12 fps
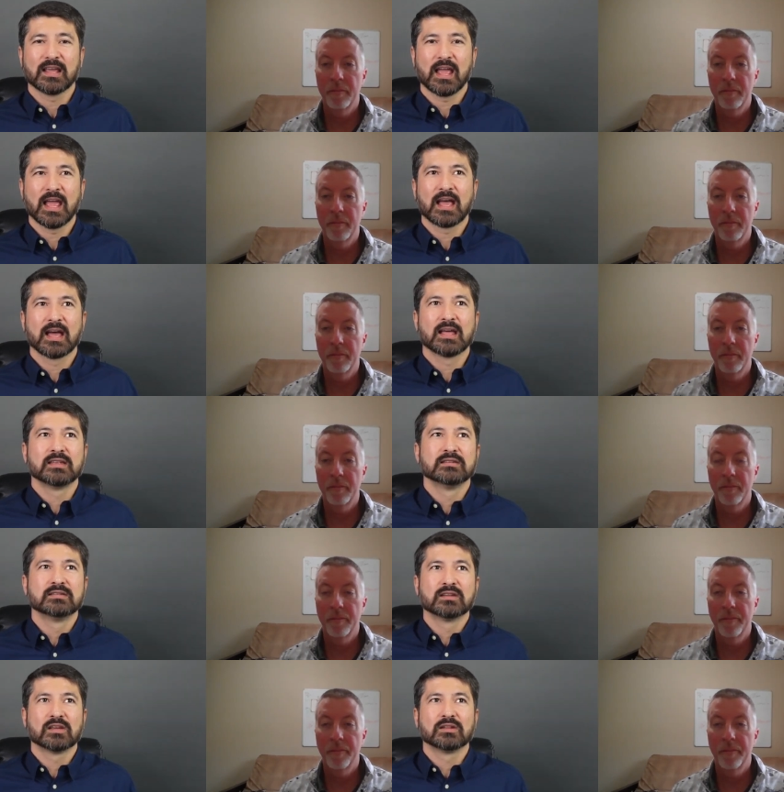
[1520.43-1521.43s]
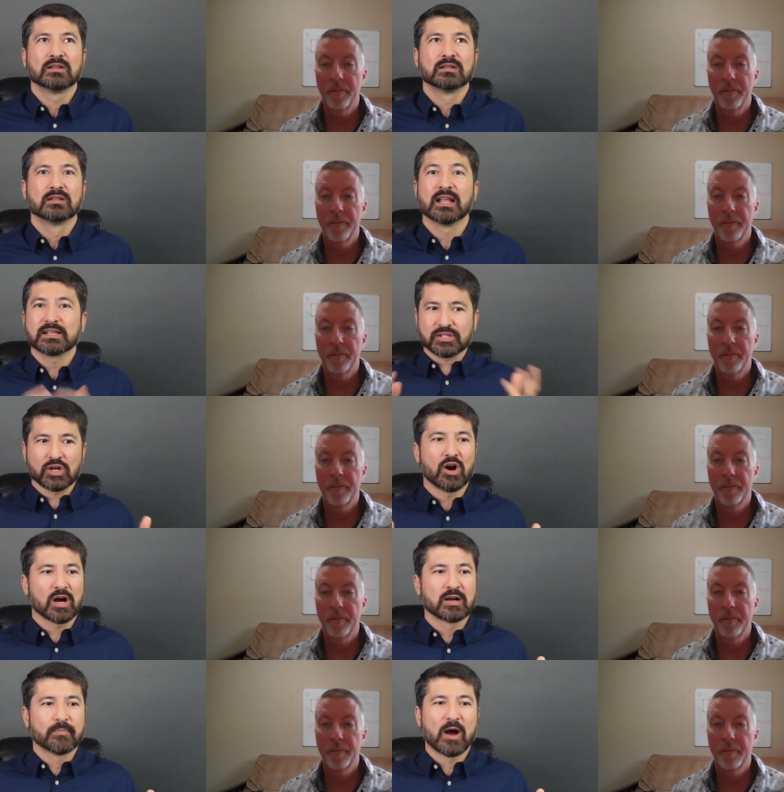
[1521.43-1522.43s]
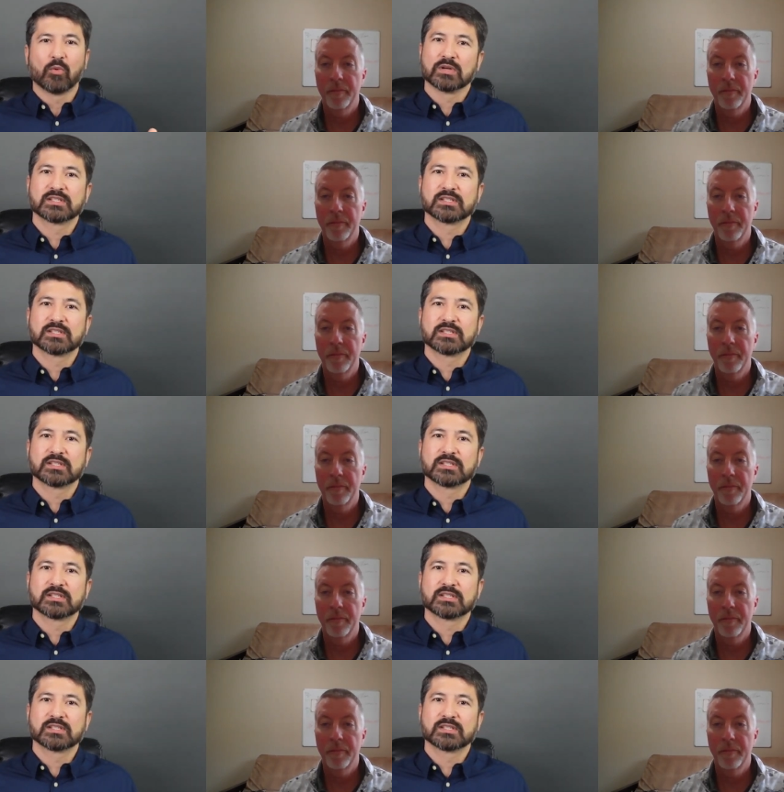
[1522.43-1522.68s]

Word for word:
Speaker 1: And let's talk about what